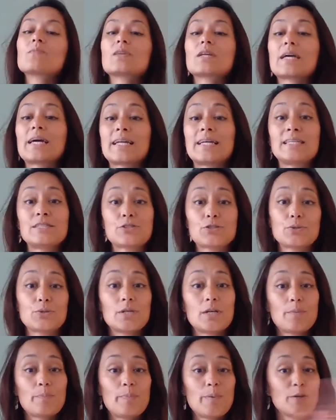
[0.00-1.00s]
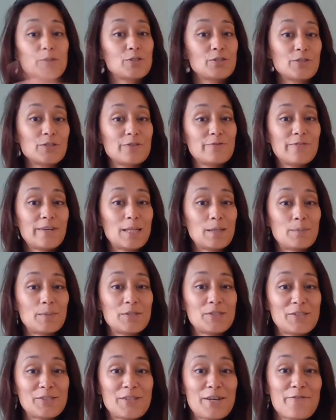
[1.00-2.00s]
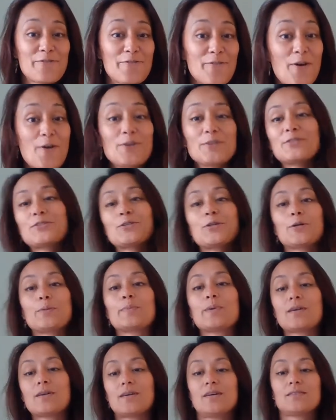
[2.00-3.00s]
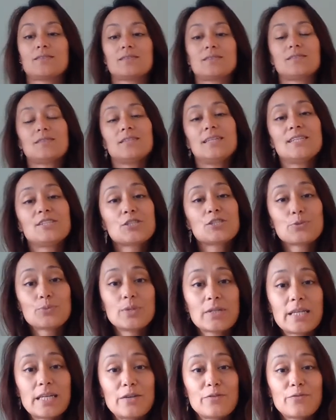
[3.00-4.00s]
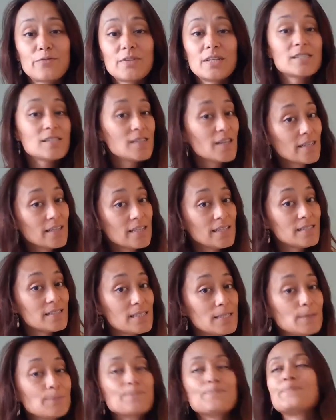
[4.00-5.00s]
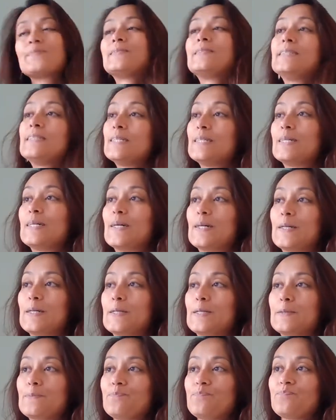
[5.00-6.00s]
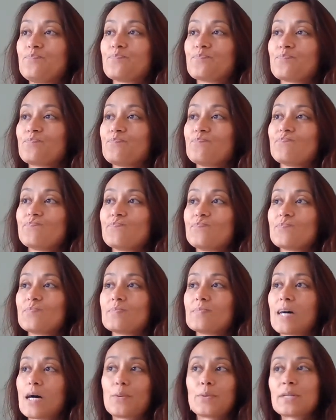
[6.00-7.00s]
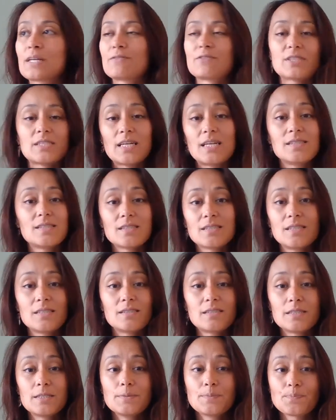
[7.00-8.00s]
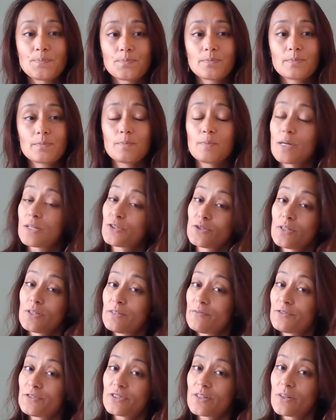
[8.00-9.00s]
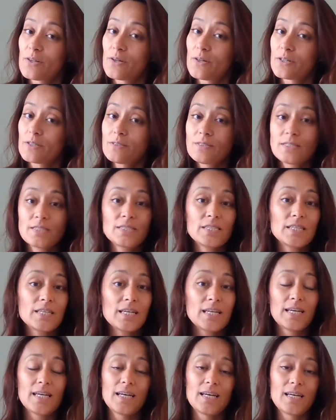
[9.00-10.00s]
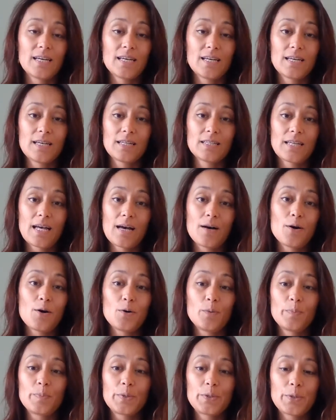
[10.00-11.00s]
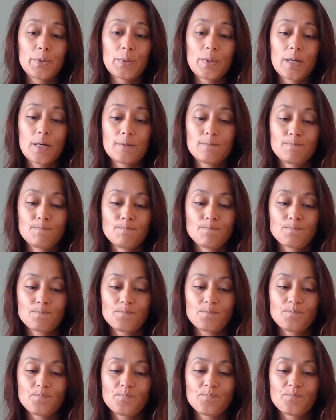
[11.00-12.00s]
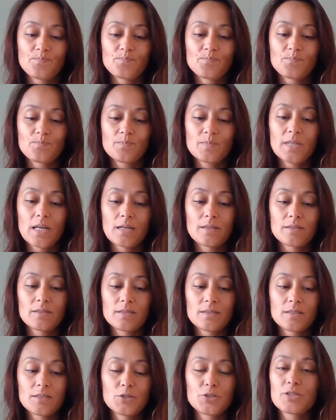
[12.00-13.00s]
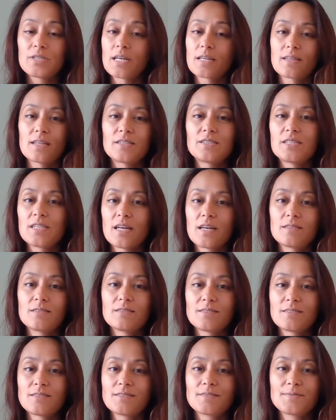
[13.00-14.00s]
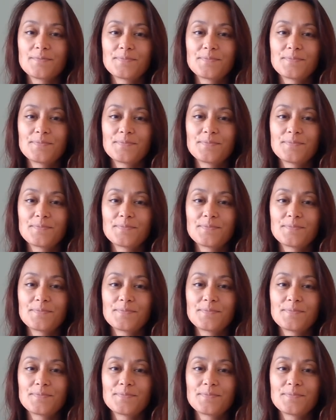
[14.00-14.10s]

get into the personal development stuff also because it's a real gift. It's not easy. um, I will never say it's easy, but to live is to learn, and I hope you yeah, you take that chance.